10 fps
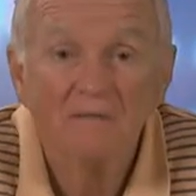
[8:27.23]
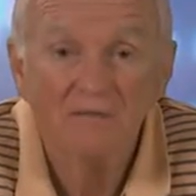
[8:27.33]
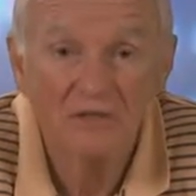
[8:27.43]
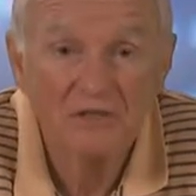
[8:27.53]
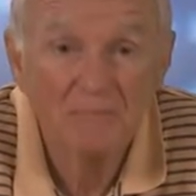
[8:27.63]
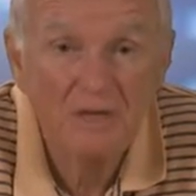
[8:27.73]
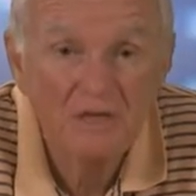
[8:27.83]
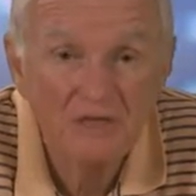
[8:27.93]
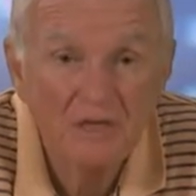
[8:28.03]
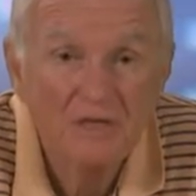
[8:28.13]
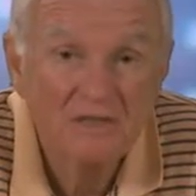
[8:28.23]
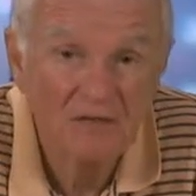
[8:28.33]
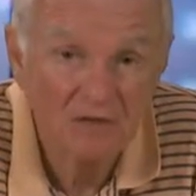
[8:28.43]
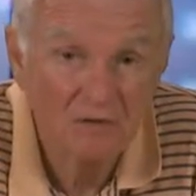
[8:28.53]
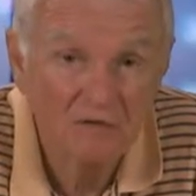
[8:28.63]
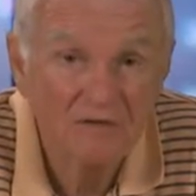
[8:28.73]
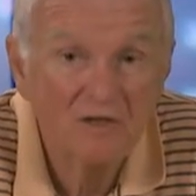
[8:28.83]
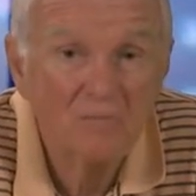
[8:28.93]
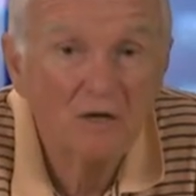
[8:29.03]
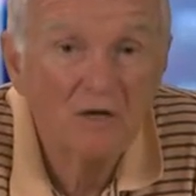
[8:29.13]
France-based Decor &
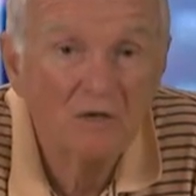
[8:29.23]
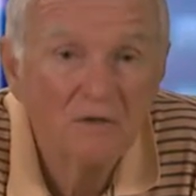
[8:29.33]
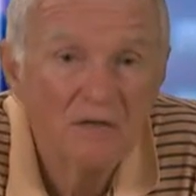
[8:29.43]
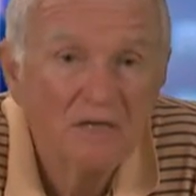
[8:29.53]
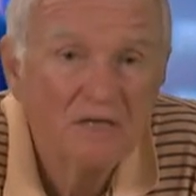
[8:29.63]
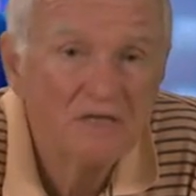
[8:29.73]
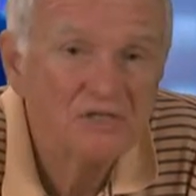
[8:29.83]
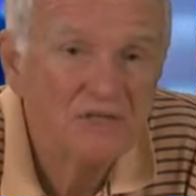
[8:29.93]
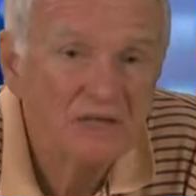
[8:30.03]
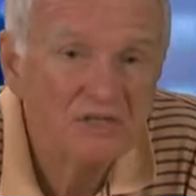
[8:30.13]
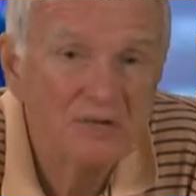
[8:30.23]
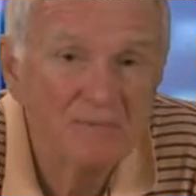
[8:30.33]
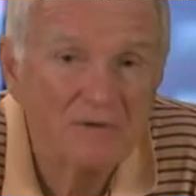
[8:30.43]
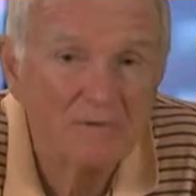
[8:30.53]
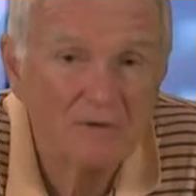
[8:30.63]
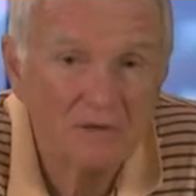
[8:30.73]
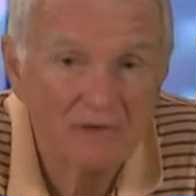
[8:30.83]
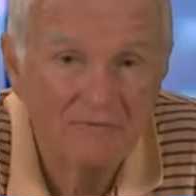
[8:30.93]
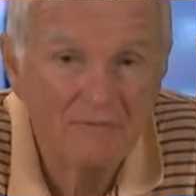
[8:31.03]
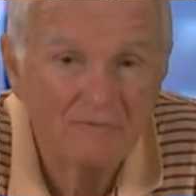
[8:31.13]
Cobalt is next up at number
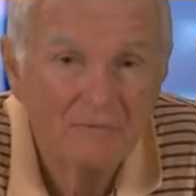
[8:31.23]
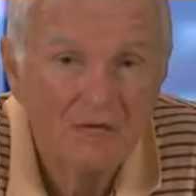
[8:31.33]
11.